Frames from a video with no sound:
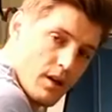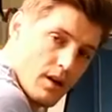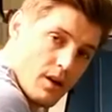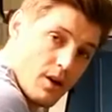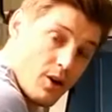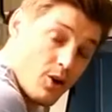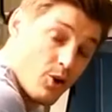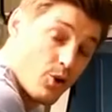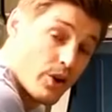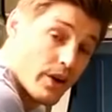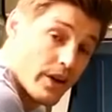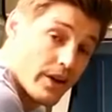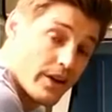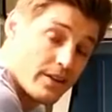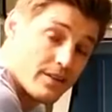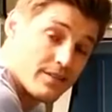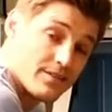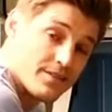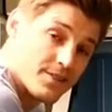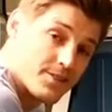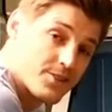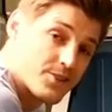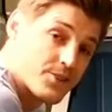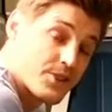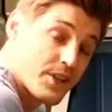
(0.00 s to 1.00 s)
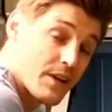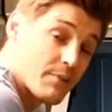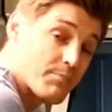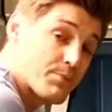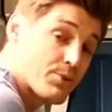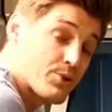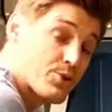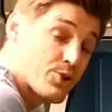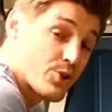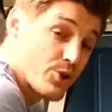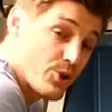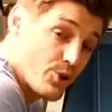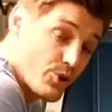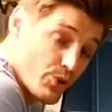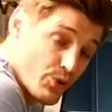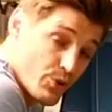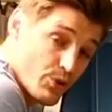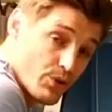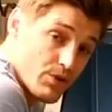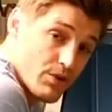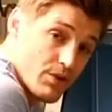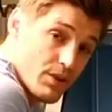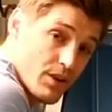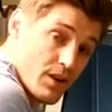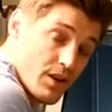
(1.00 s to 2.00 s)
Okay, step two
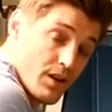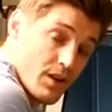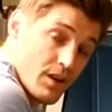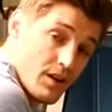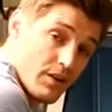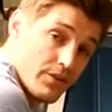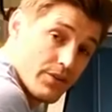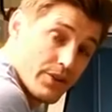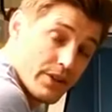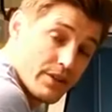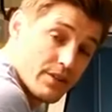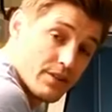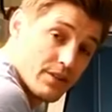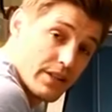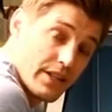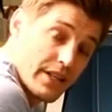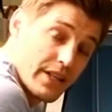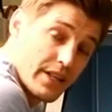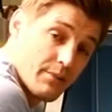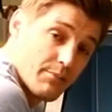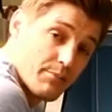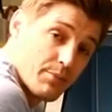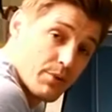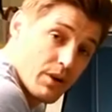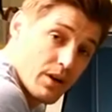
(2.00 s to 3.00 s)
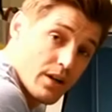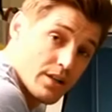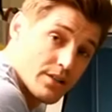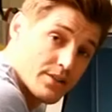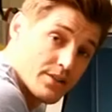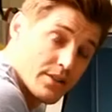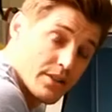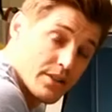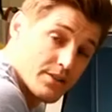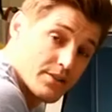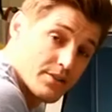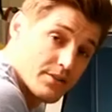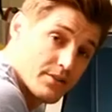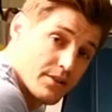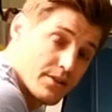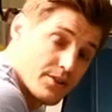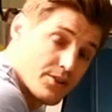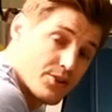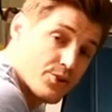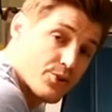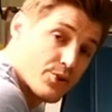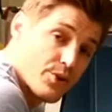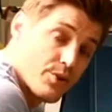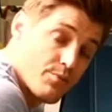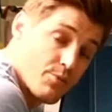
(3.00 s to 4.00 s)
of the cleaning process is
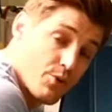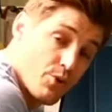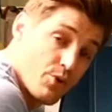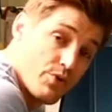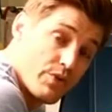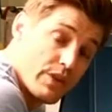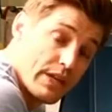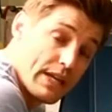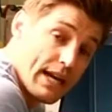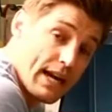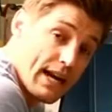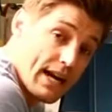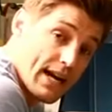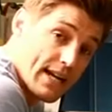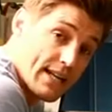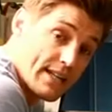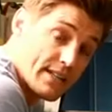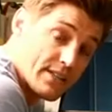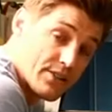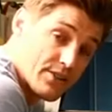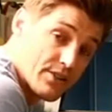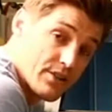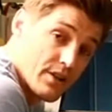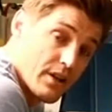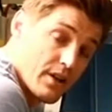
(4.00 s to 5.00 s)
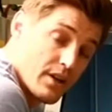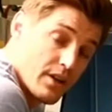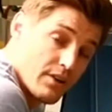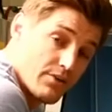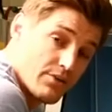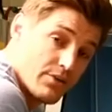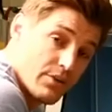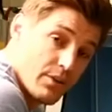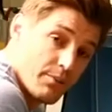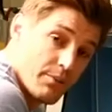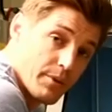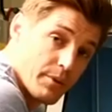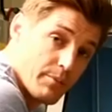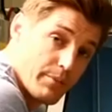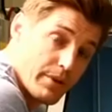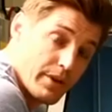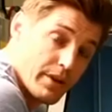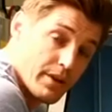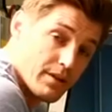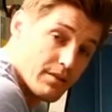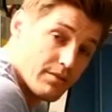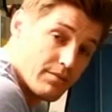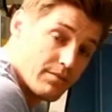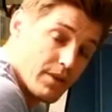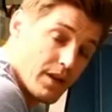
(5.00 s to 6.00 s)
to remove the ice from the
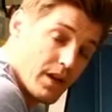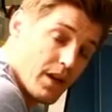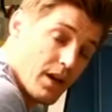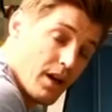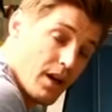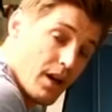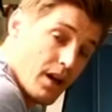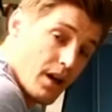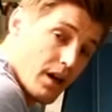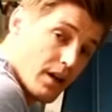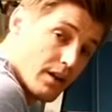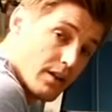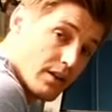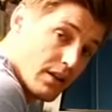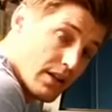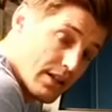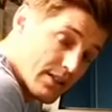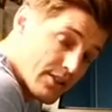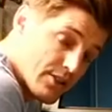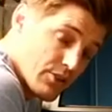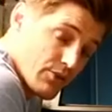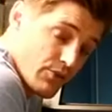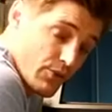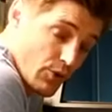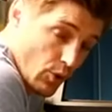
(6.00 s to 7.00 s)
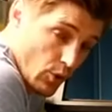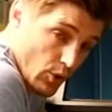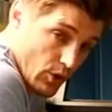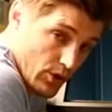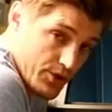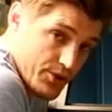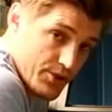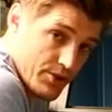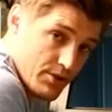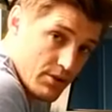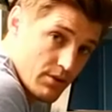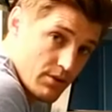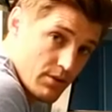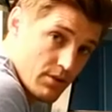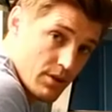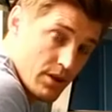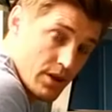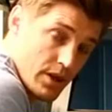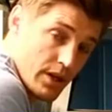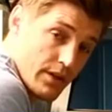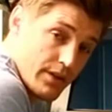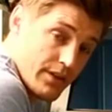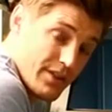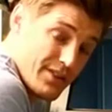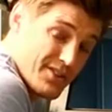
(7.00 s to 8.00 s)
bin. Unless, of course,
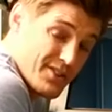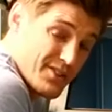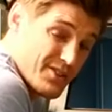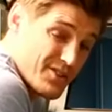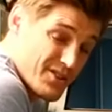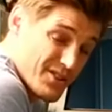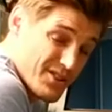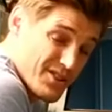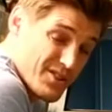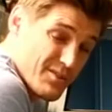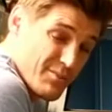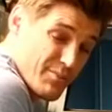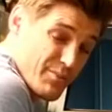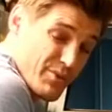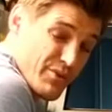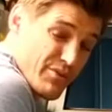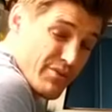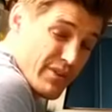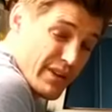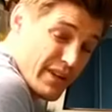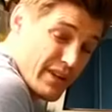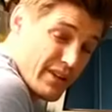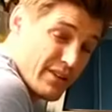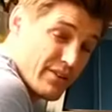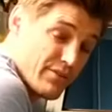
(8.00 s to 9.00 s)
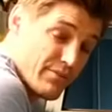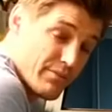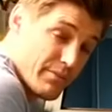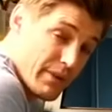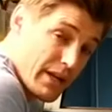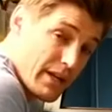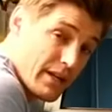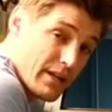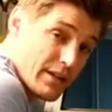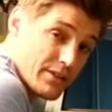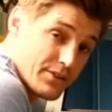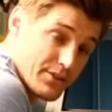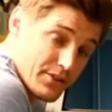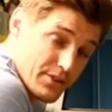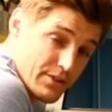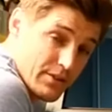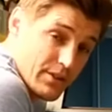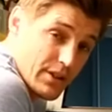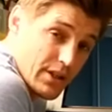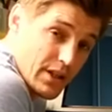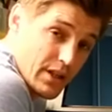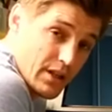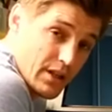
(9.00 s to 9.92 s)
this is just a preventative maintenance cleaning.